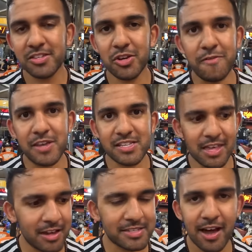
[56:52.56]
So if there's
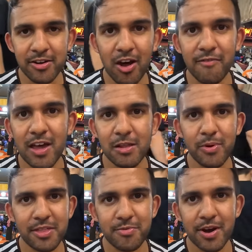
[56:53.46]
things that are not
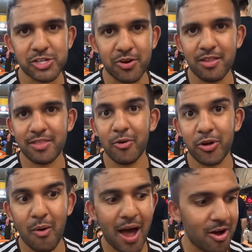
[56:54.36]
available at the restaurant, they'll
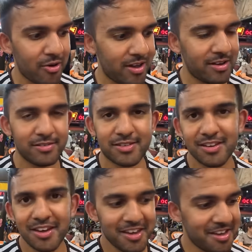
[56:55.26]
go out and
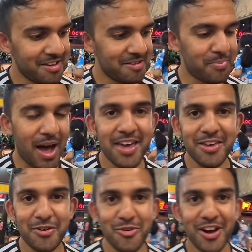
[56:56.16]
buy
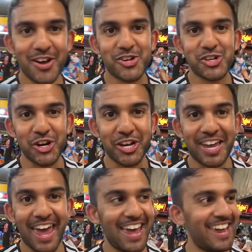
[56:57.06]
you a sugar
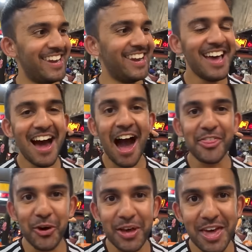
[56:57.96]
cane. I
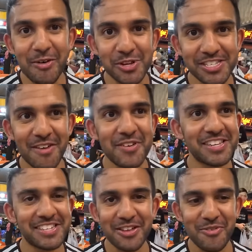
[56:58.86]
thought they were serving
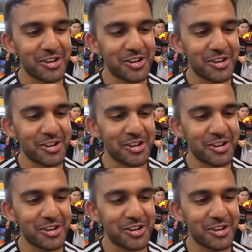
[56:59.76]
this at the